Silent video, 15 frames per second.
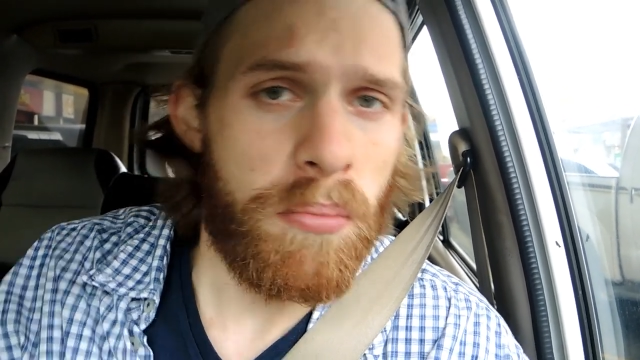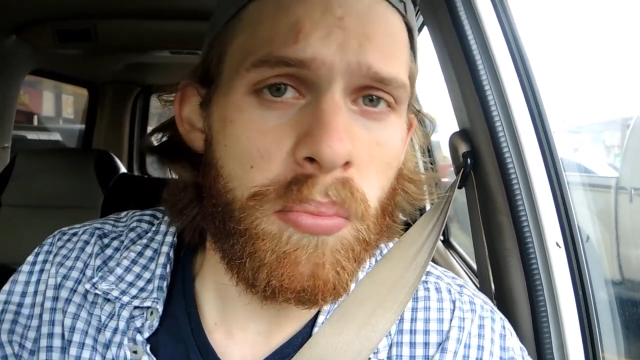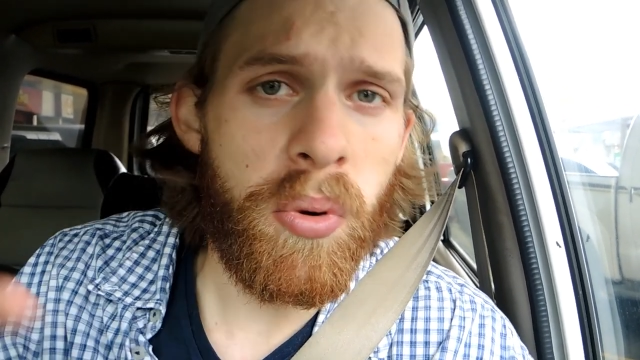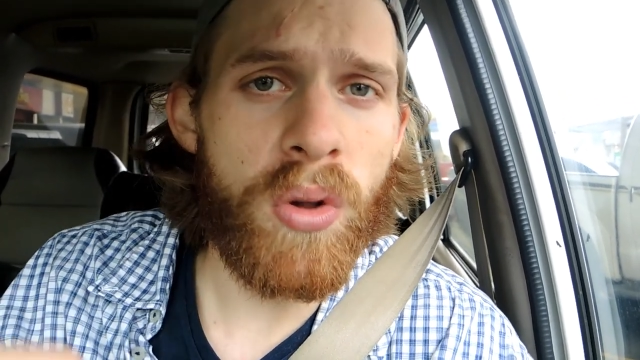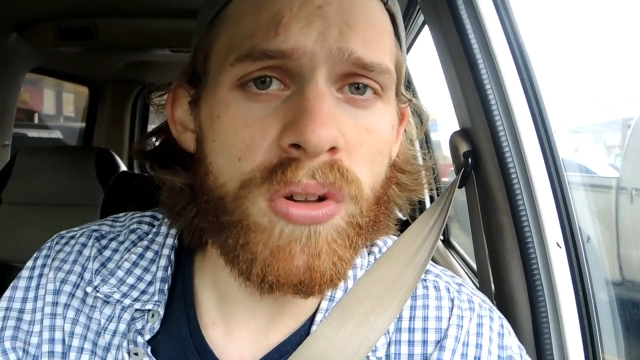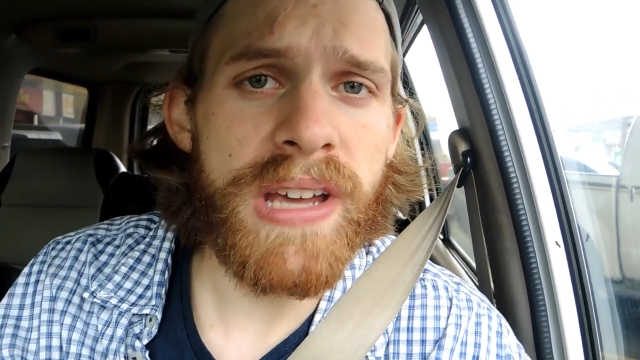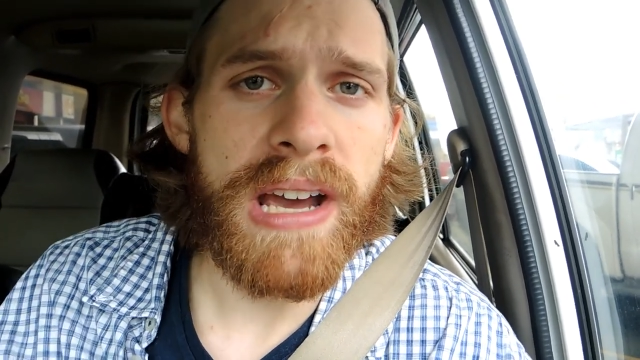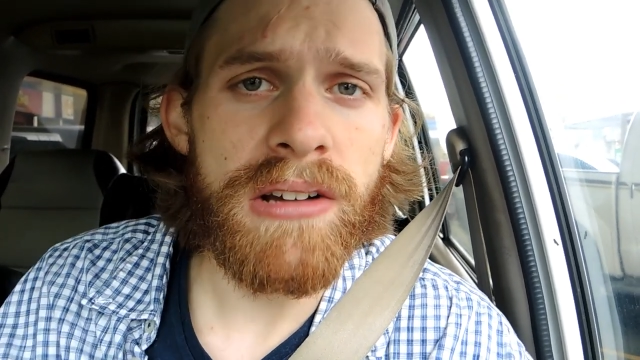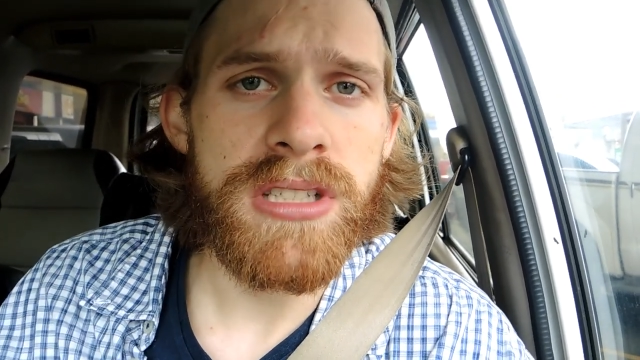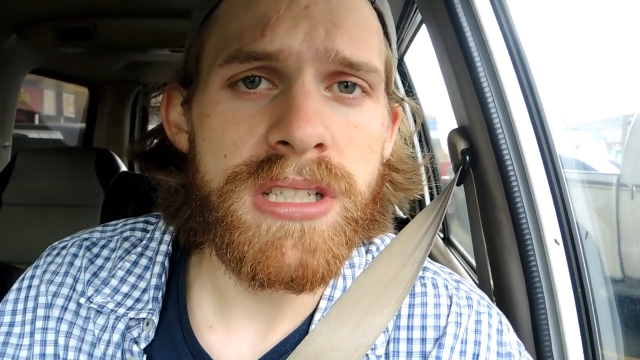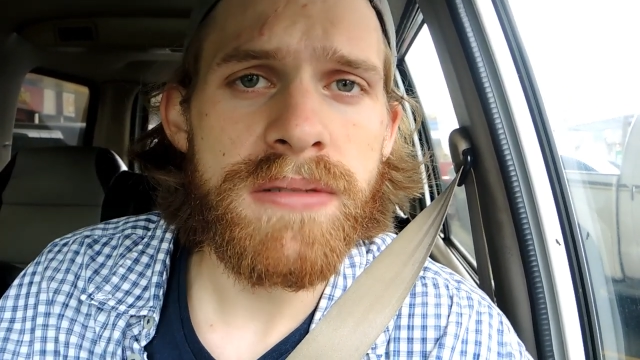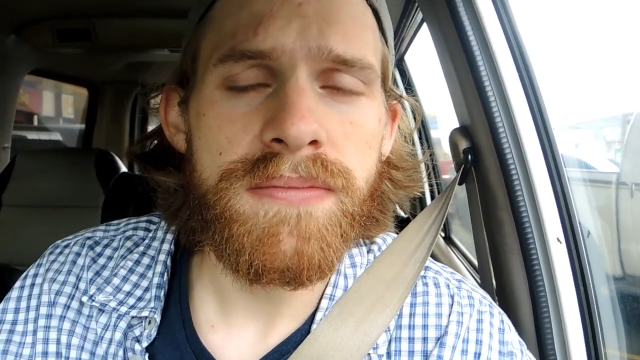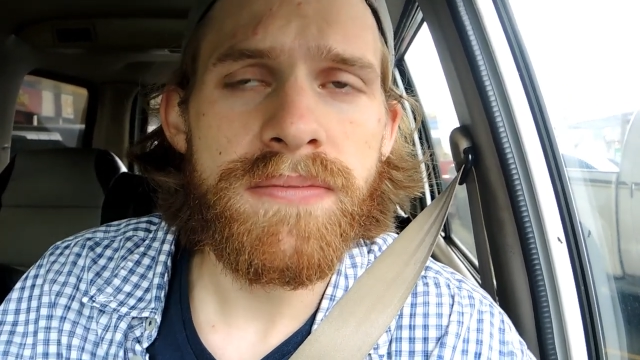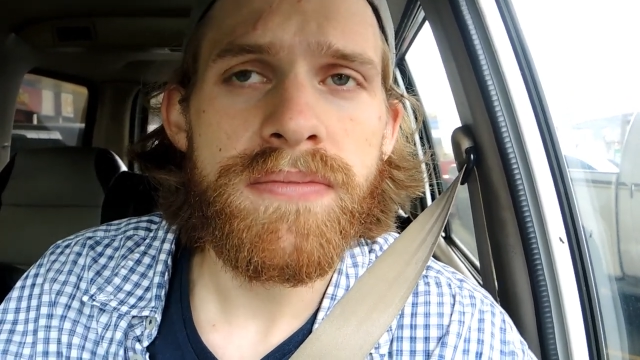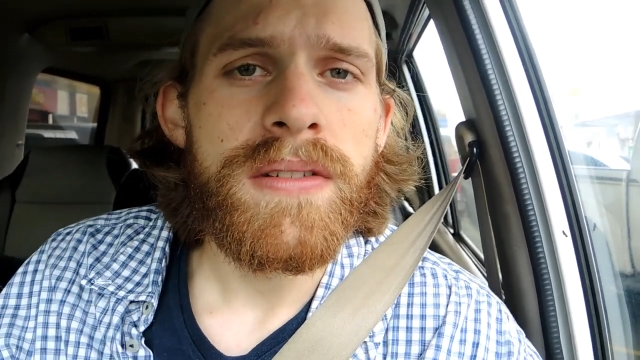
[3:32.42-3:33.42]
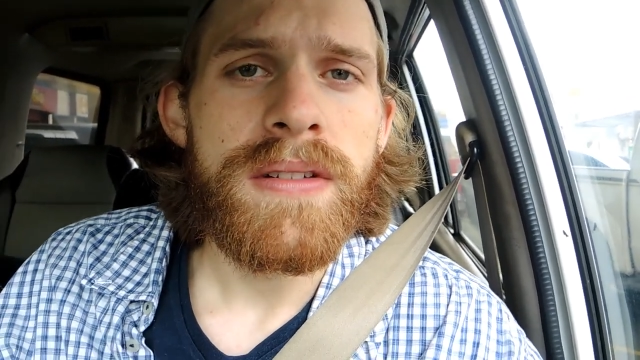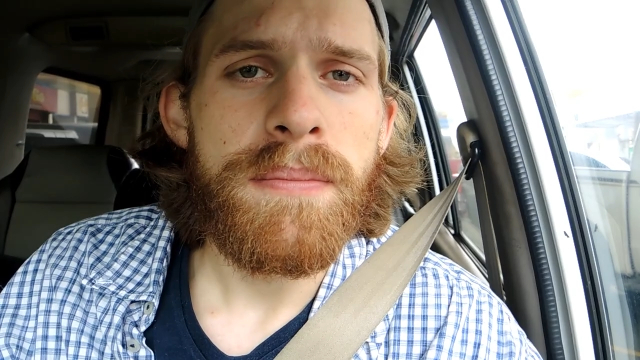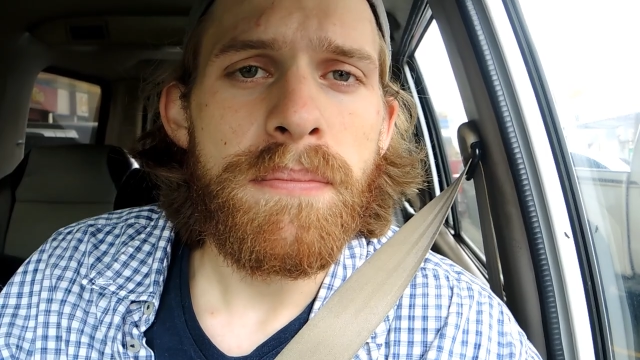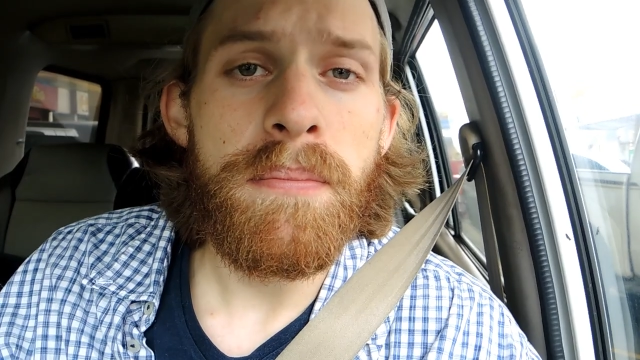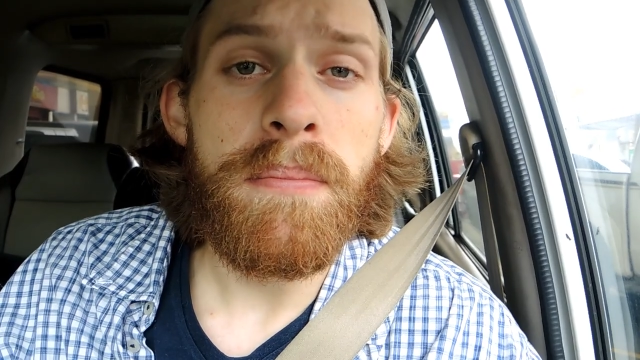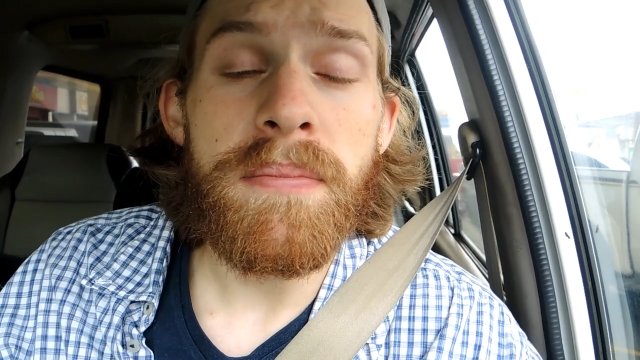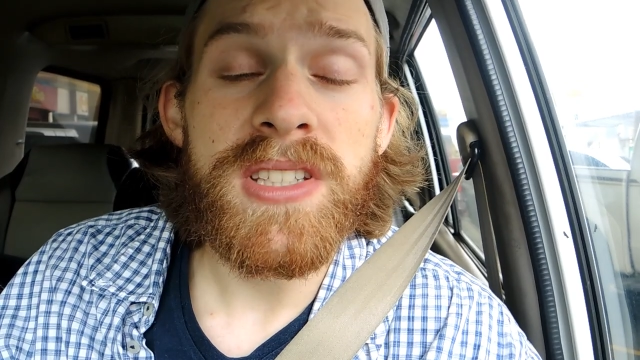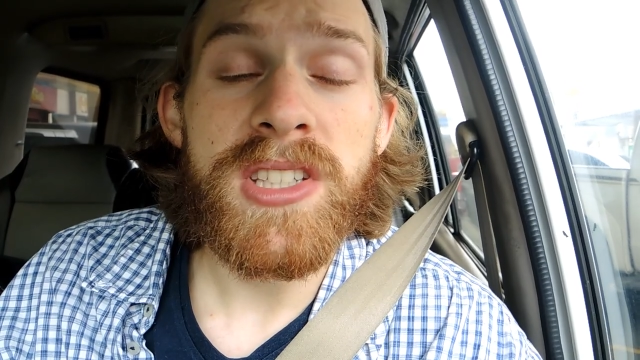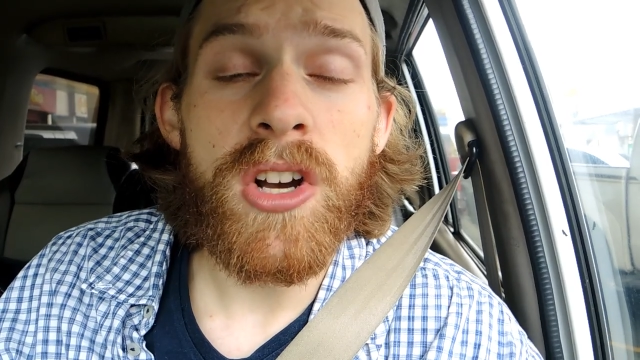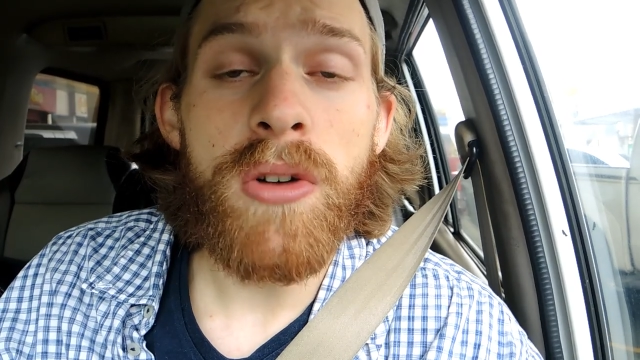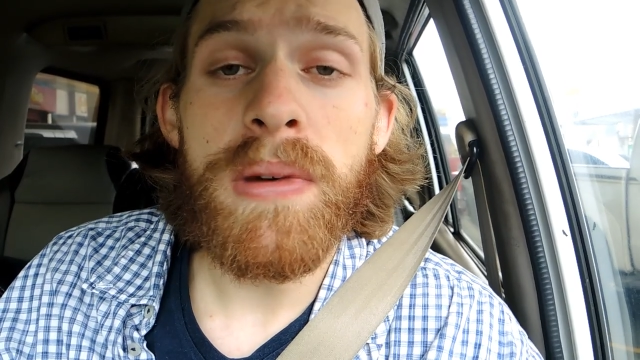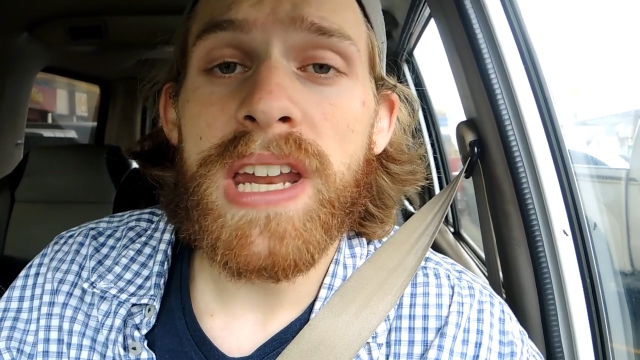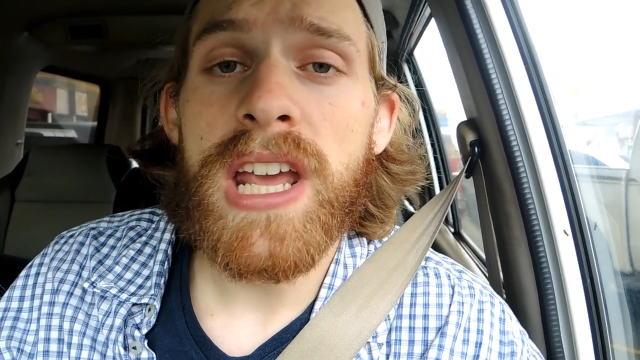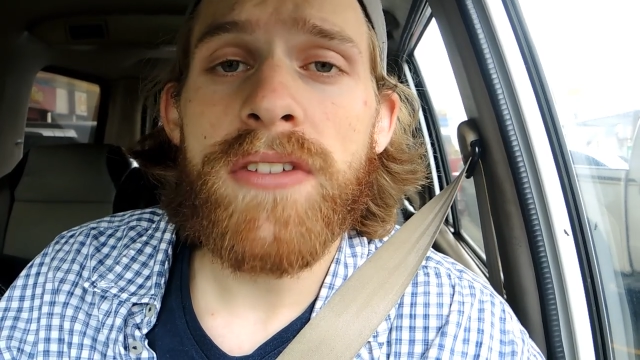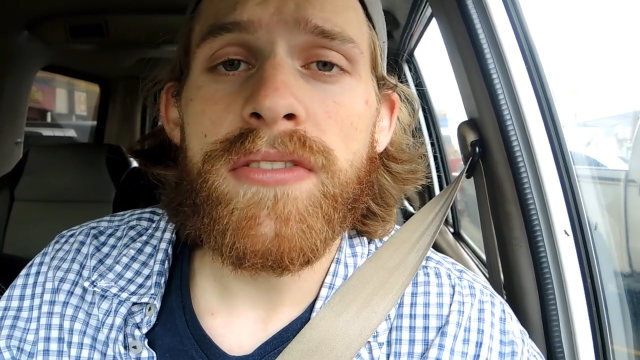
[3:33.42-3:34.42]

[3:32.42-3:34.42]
pulled out. So many